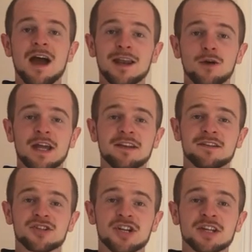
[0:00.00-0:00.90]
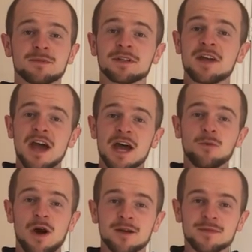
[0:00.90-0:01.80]
Hello ladies and gentlemen, and
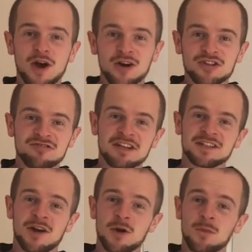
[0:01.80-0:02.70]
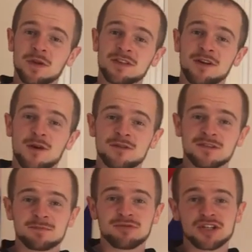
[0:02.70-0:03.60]
welcome to Archery at Home with your
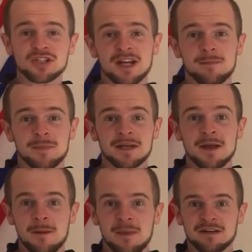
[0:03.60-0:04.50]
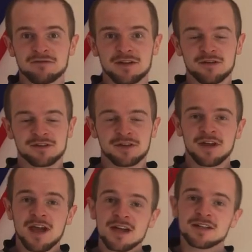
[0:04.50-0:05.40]
host, British Olympian Patrick Huston.
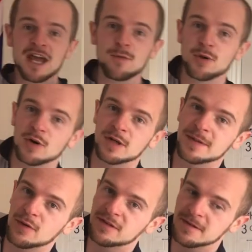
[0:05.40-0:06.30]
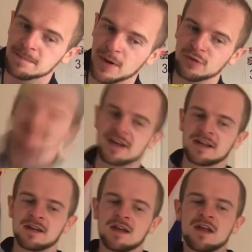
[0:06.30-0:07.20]
Today we're going to be doing some bow
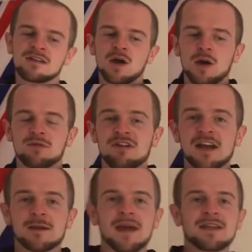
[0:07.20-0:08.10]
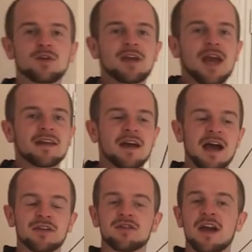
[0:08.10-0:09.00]
training, so I would recommend you get
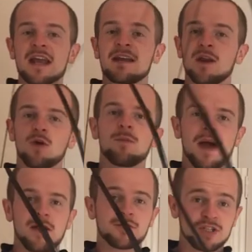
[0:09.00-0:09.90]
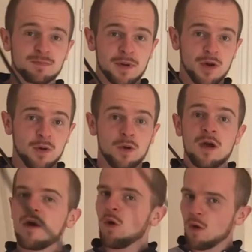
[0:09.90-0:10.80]
either a low poundage bow
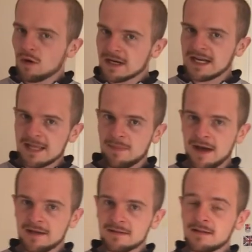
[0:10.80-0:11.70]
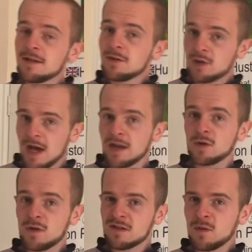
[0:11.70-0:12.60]
or a clinny band. You can
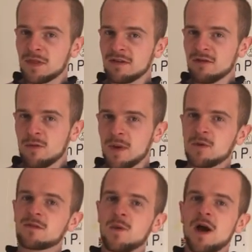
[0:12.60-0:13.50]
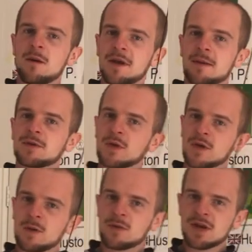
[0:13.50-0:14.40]
do this with your own bow as well, but I'm doing
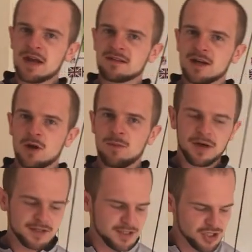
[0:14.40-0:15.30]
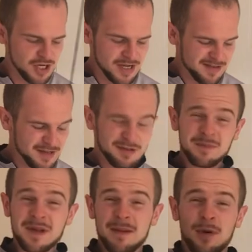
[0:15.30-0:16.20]
it with a nice low poundage. This will
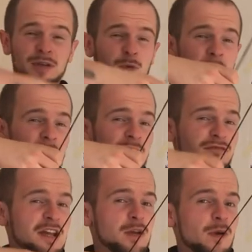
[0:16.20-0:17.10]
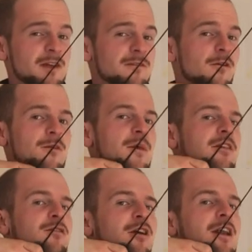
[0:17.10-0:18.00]
be about 23, 24 at my
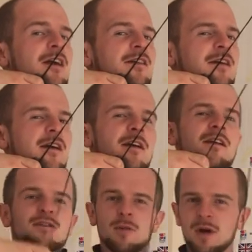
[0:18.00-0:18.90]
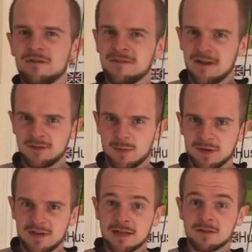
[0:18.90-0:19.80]
draw length, so about
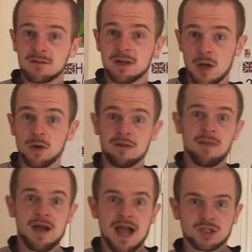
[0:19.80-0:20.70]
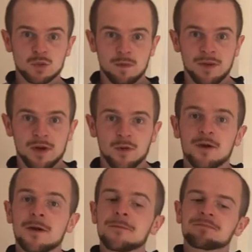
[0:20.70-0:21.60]
50% of the load of my actual bow.
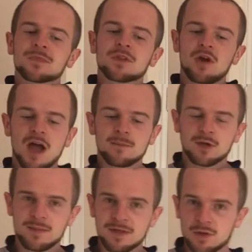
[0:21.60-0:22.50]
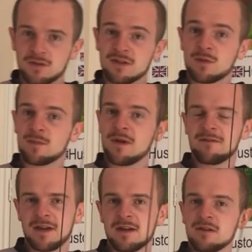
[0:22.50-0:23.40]
Now I'm going to be doing this with my
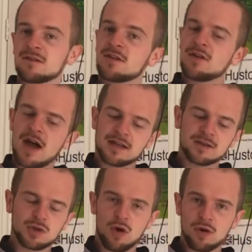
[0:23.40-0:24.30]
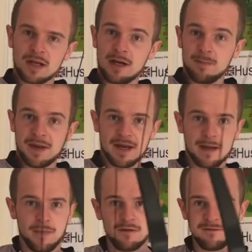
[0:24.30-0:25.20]
fingers so that I can talk a little bit
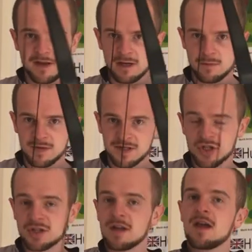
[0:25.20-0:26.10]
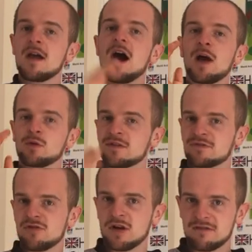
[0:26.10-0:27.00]
about finger position. I would
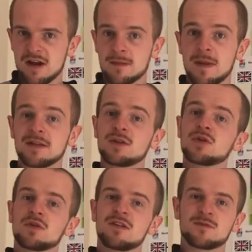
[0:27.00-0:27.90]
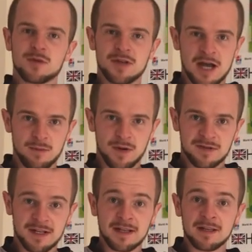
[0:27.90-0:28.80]
strongly recommend you do this with an elbow
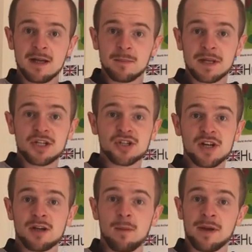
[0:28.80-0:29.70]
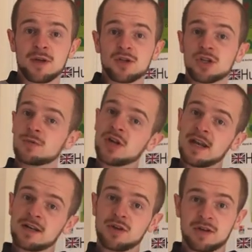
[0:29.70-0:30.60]
sling. Please check out my YouTube
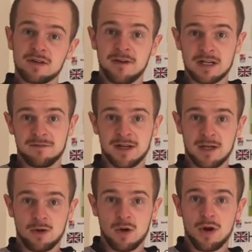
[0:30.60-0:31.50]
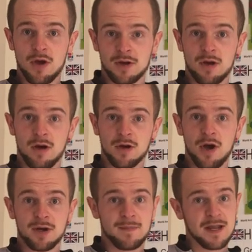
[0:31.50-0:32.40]
channel and you can find a video on
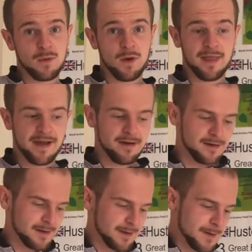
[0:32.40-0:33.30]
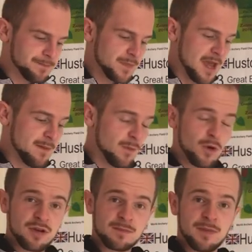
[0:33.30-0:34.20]
how to make one there.
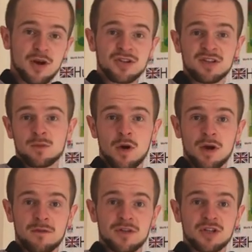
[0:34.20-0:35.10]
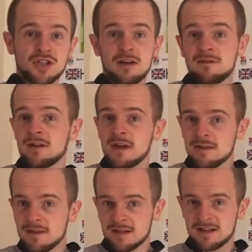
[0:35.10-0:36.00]
Or you can purchase one over the shelf.
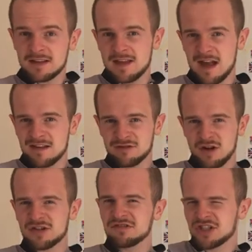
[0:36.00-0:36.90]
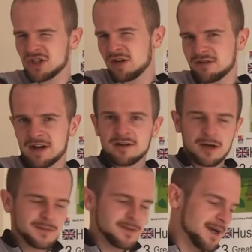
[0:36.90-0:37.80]
Things like the Astro Archery Shot Trainer
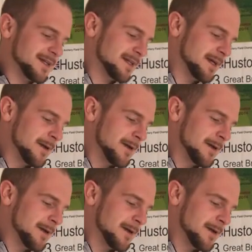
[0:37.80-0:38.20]
come to mind.